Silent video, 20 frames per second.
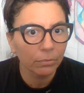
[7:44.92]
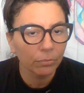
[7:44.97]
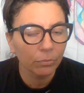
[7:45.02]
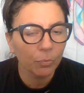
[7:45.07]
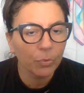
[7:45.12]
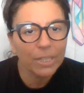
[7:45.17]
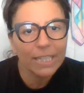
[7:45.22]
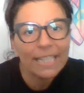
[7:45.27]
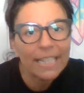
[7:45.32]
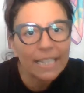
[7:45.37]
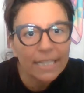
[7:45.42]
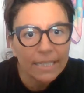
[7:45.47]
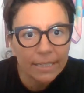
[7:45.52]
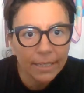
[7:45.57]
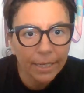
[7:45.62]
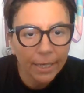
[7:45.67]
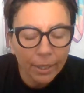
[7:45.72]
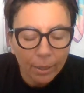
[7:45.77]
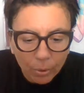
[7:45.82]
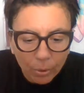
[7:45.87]

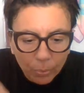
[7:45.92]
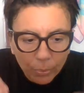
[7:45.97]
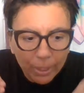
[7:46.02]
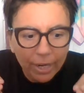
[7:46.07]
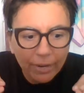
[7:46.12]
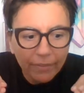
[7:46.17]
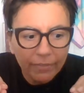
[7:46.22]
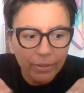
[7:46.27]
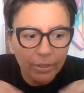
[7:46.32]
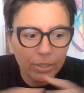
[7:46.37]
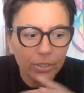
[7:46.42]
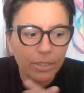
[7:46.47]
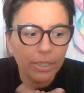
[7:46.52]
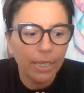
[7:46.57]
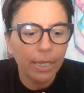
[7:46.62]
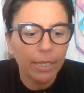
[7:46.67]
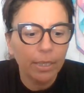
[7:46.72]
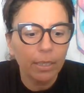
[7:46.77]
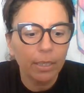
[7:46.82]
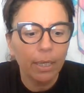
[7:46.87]
resisting or whatever. It's
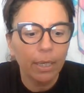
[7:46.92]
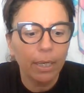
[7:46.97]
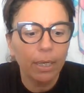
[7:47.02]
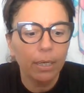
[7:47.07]
like,